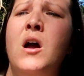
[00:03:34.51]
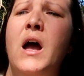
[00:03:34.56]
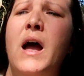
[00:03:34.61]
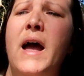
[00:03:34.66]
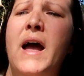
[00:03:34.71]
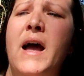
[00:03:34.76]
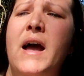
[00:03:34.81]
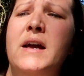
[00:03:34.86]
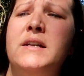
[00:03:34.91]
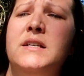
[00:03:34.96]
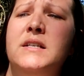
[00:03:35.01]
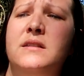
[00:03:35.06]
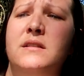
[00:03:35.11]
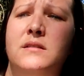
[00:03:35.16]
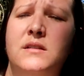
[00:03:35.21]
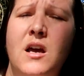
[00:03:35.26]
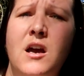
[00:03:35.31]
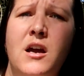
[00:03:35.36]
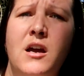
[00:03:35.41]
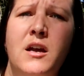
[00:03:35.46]
And at the
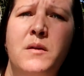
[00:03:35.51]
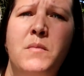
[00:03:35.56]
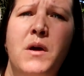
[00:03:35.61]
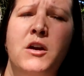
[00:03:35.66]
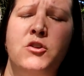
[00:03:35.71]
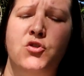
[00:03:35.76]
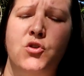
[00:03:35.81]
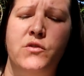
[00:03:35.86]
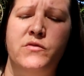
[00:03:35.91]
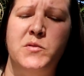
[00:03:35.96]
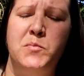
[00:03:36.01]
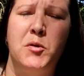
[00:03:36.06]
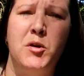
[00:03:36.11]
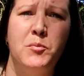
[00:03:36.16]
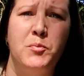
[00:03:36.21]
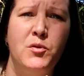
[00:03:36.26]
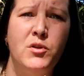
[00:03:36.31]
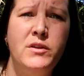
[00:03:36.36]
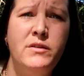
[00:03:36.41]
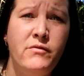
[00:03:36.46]
time, I drove a
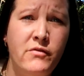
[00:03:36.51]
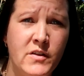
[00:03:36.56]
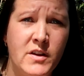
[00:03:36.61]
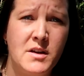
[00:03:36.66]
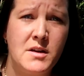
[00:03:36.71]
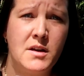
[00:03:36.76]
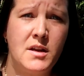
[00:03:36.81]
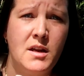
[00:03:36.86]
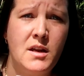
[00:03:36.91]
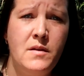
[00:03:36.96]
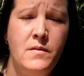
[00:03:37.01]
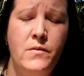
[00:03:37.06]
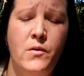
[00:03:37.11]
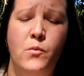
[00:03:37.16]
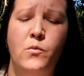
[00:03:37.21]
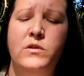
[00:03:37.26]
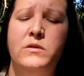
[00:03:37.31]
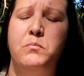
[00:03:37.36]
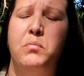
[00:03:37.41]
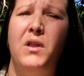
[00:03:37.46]
purple Infiniti
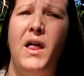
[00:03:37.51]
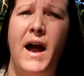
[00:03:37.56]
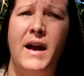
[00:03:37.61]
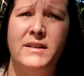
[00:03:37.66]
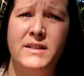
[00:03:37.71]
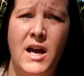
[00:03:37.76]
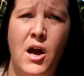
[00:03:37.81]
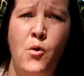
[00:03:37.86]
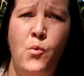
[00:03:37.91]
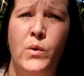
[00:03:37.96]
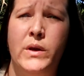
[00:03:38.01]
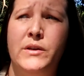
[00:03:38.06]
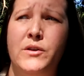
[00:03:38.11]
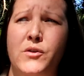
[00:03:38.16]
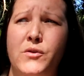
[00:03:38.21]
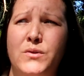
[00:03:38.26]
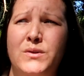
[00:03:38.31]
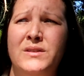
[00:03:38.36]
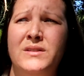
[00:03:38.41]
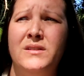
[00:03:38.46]
with blacked out
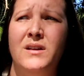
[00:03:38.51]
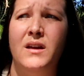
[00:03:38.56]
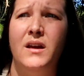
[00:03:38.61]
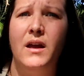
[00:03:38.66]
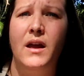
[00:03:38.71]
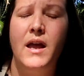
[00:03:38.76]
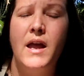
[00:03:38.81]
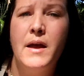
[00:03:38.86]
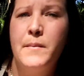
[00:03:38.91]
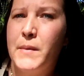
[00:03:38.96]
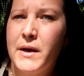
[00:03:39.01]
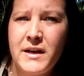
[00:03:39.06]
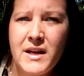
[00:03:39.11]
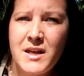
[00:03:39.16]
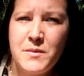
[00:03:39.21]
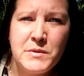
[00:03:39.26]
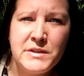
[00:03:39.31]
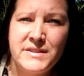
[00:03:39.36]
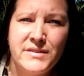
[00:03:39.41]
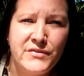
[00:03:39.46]
windows, and my
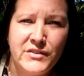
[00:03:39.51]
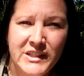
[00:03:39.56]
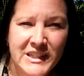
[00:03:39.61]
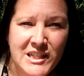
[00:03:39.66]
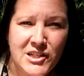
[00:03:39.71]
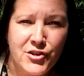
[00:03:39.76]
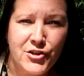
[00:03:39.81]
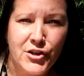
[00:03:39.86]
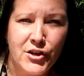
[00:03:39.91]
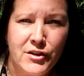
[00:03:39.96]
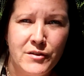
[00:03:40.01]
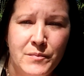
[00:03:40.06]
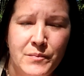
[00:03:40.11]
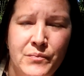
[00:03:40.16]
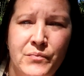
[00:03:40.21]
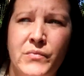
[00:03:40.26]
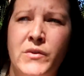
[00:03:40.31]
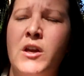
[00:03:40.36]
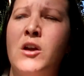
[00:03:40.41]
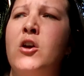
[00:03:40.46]
name is Felicia.
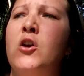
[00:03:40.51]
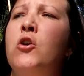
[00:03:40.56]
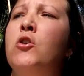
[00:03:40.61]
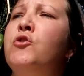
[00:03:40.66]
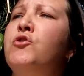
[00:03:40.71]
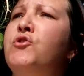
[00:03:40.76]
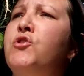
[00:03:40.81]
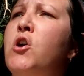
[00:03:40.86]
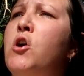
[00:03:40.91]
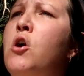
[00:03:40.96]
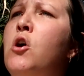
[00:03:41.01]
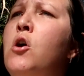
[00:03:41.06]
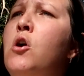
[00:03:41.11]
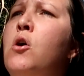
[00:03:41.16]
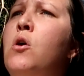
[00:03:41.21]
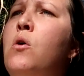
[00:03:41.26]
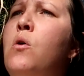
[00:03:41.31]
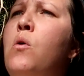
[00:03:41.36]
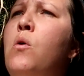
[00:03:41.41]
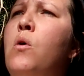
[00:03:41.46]

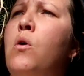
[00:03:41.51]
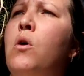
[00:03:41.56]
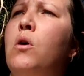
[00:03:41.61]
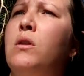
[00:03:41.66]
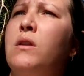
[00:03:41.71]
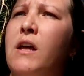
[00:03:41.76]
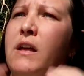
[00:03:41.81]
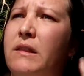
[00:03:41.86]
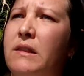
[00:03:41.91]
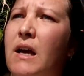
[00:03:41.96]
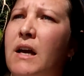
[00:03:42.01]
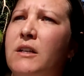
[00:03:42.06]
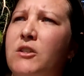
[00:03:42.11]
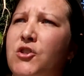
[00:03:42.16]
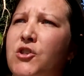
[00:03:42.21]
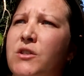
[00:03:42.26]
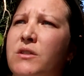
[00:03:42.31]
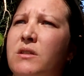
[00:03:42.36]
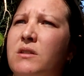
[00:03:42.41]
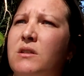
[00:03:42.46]
So let that
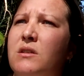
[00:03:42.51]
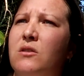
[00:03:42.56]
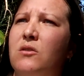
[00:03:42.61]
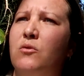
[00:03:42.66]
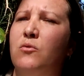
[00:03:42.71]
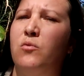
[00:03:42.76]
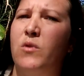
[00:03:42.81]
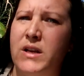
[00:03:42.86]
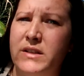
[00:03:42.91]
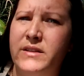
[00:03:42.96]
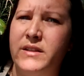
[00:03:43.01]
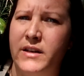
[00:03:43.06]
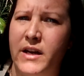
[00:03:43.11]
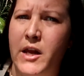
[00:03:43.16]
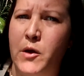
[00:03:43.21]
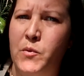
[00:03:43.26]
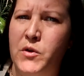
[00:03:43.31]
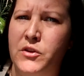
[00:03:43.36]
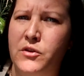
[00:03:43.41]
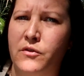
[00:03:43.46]
just
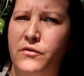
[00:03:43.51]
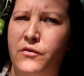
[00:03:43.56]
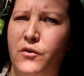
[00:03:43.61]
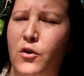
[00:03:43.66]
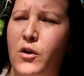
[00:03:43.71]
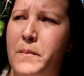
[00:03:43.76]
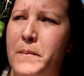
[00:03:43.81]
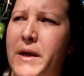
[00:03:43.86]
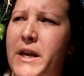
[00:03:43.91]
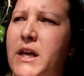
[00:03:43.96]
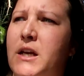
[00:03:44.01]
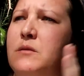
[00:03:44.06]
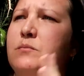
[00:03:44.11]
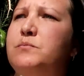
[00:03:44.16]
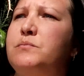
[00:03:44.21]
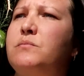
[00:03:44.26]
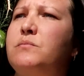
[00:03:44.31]
resonate with you for a minute.